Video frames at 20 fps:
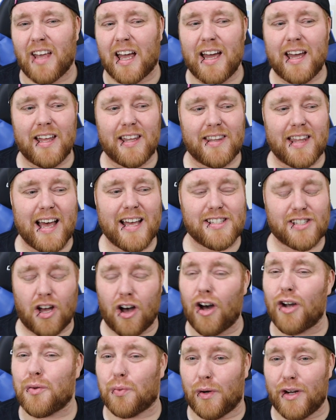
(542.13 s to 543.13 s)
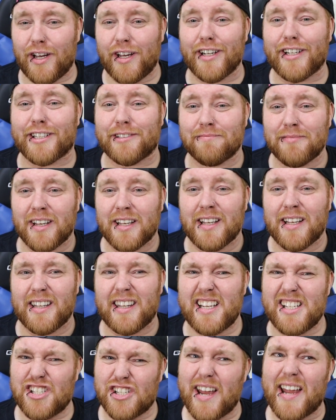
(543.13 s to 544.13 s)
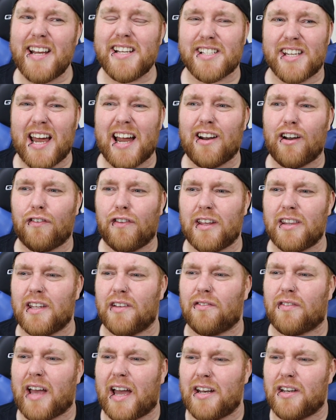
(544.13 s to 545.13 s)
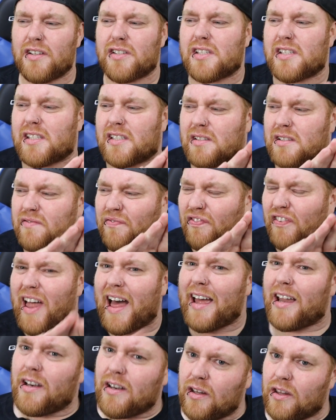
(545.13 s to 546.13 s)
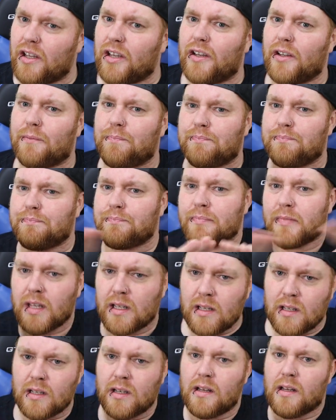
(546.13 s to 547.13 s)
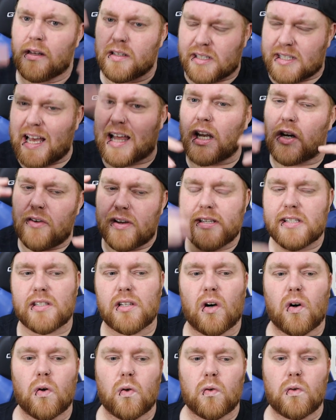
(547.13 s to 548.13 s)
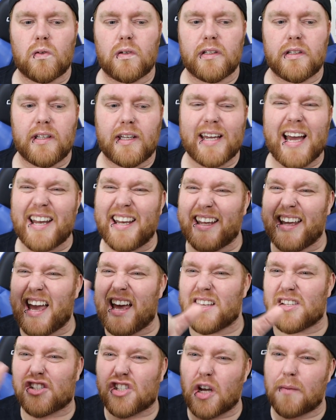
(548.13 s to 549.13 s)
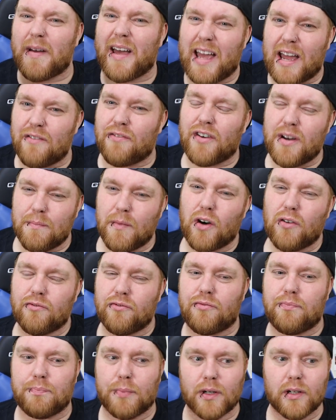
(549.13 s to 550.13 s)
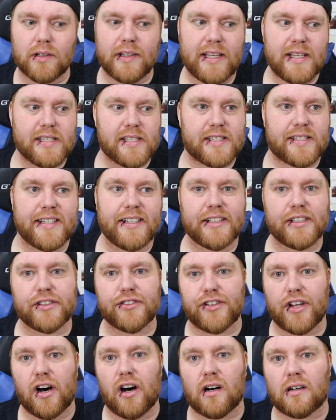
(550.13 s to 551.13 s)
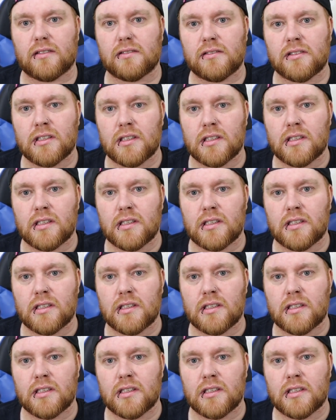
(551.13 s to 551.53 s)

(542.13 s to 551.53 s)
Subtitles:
And that's hard work. It's changed now. I think they've kind of flattened the salary. So you kind of get some every month, but it's still not